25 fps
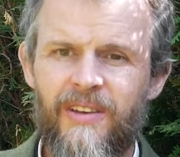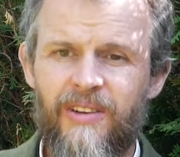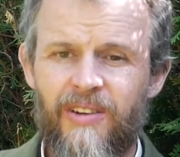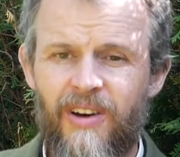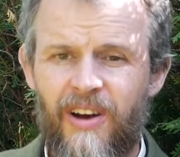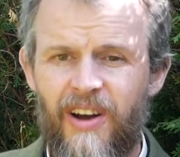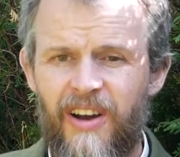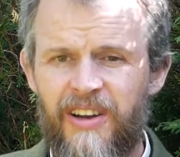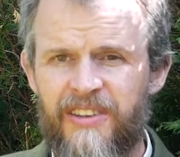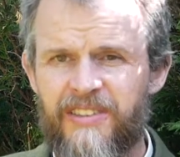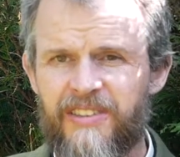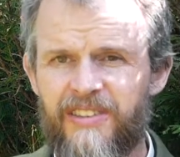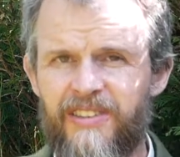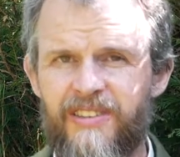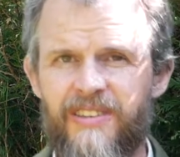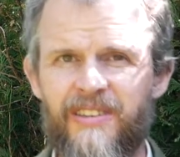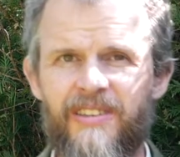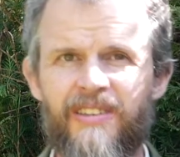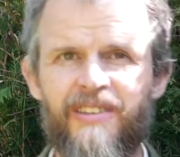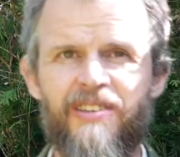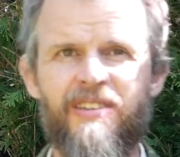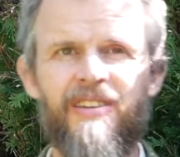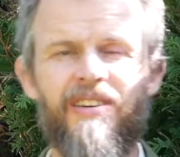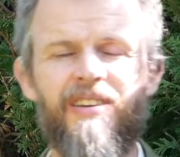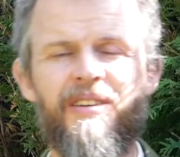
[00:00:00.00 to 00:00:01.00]
grass
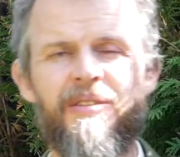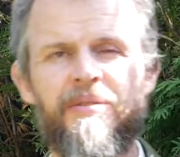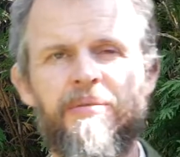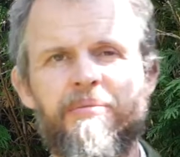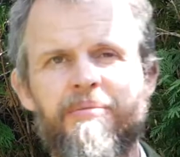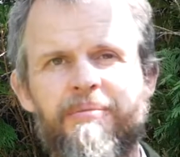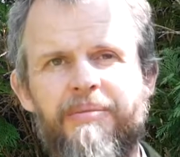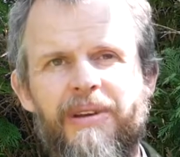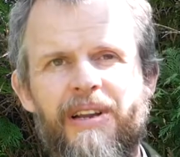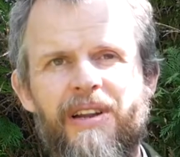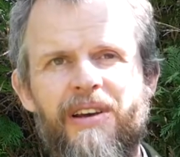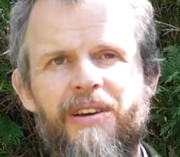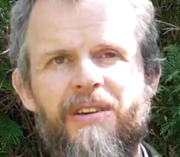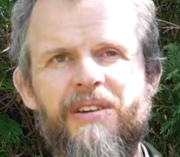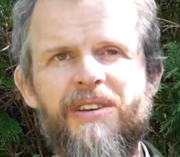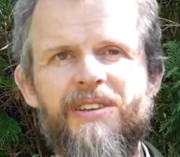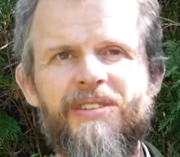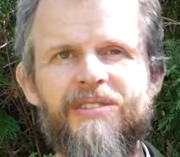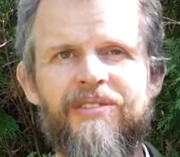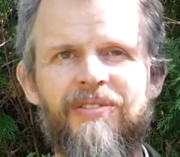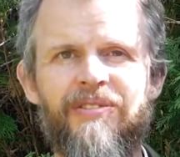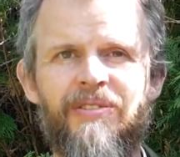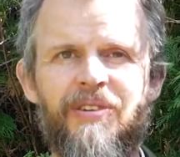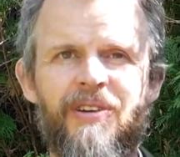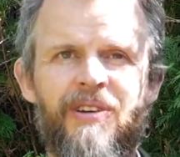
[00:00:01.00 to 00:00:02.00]
below
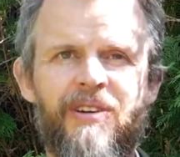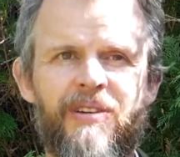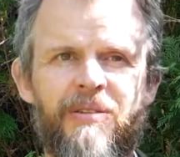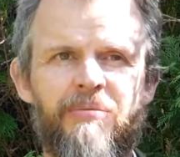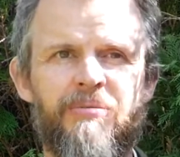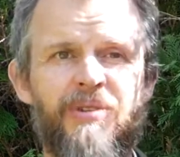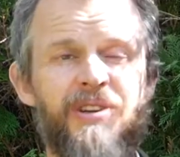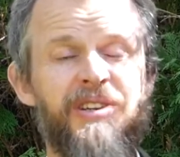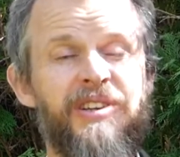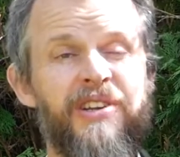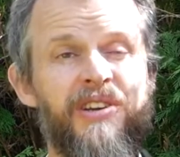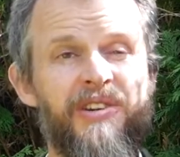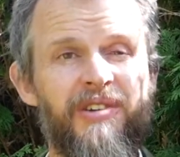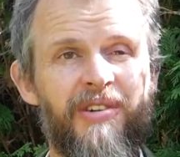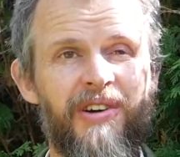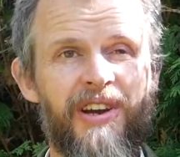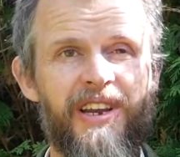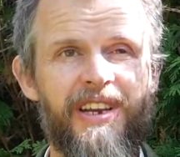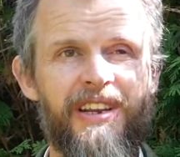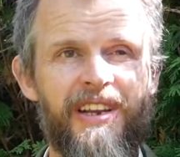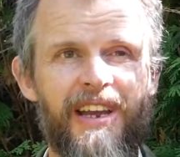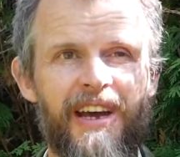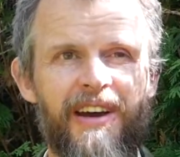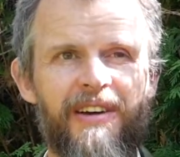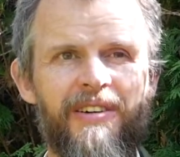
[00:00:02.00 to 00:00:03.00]
is pretty
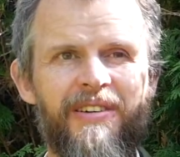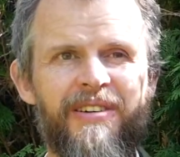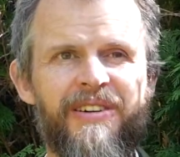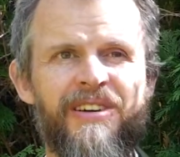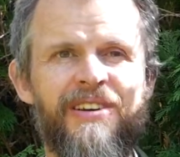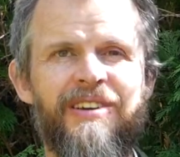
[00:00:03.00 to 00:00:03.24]
green now.